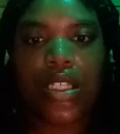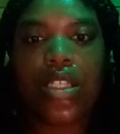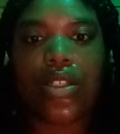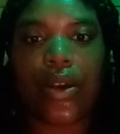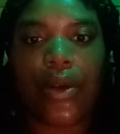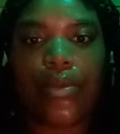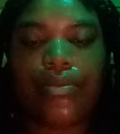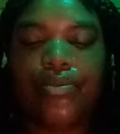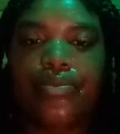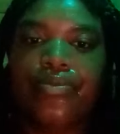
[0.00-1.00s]
So,
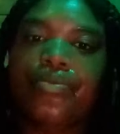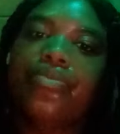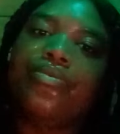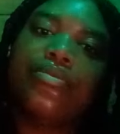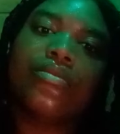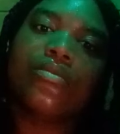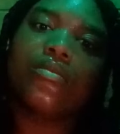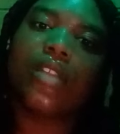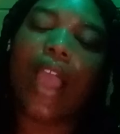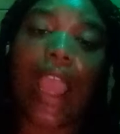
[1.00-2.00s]

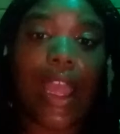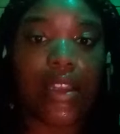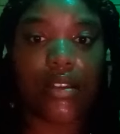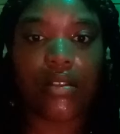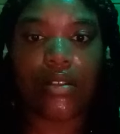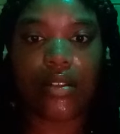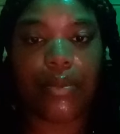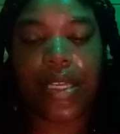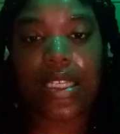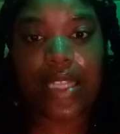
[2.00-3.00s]
and the
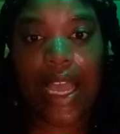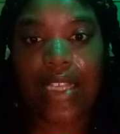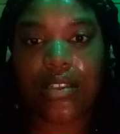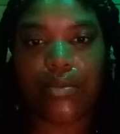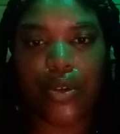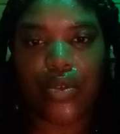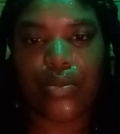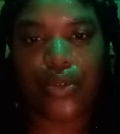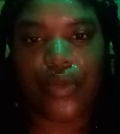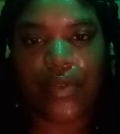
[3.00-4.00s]
piece that has the most
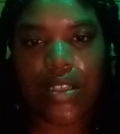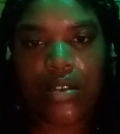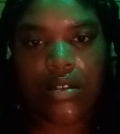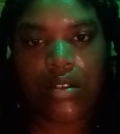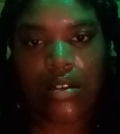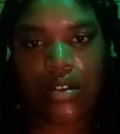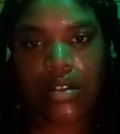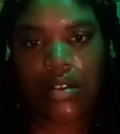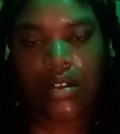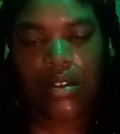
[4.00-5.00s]
moves.
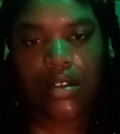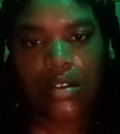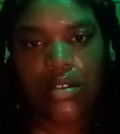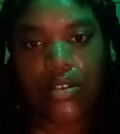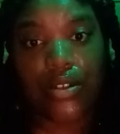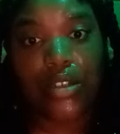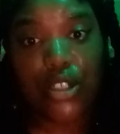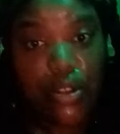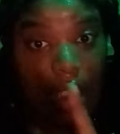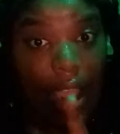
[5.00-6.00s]
So you
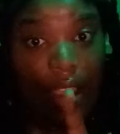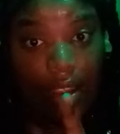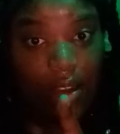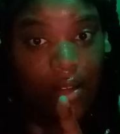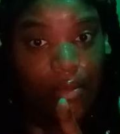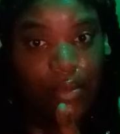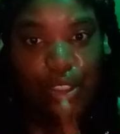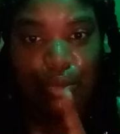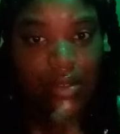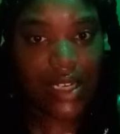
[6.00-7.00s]
can try,
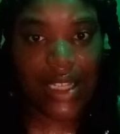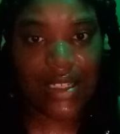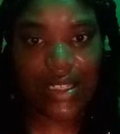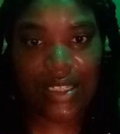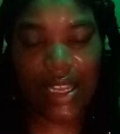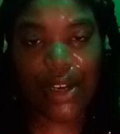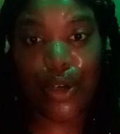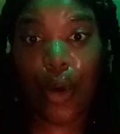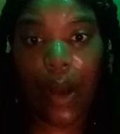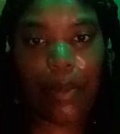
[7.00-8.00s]
but you will not succeed.
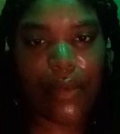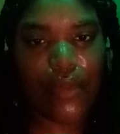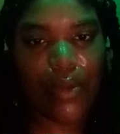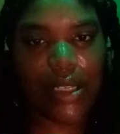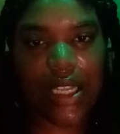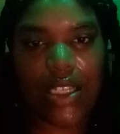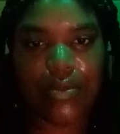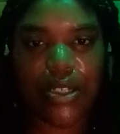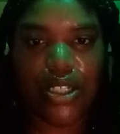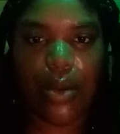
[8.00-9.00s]
No weapon formed
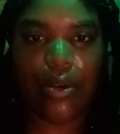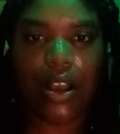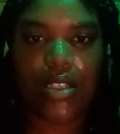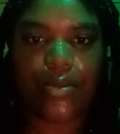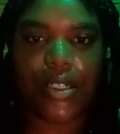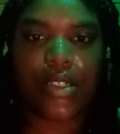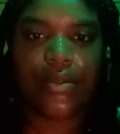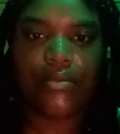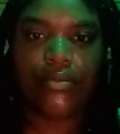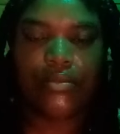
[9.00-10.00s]
against me shall prosper.
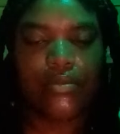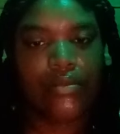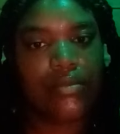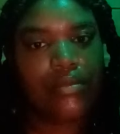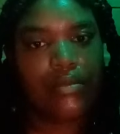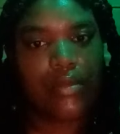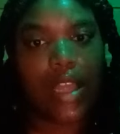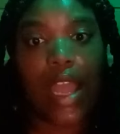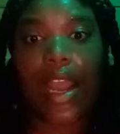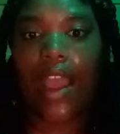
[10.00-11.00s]

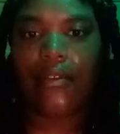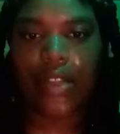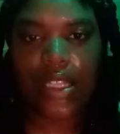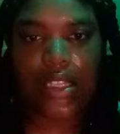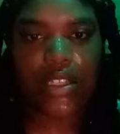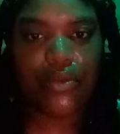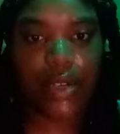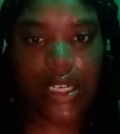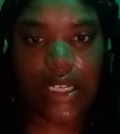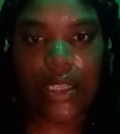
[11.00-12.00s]
And everything that's
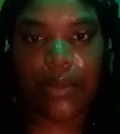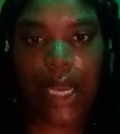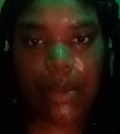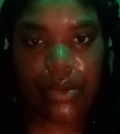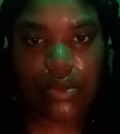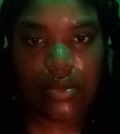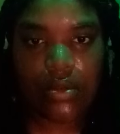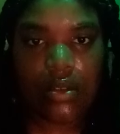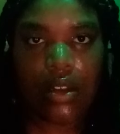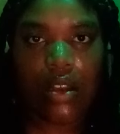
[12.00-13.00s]
written in the Bible
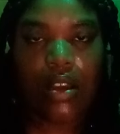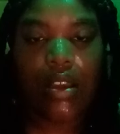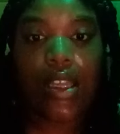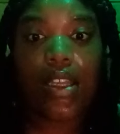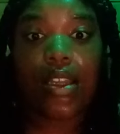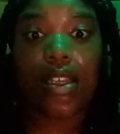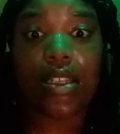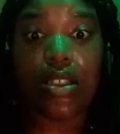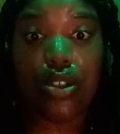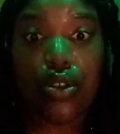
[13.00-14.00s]

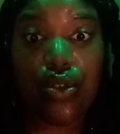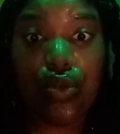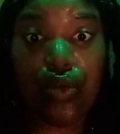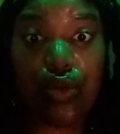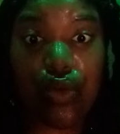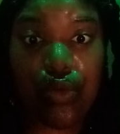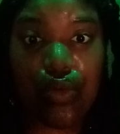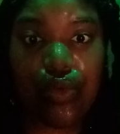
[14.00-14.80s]
is true.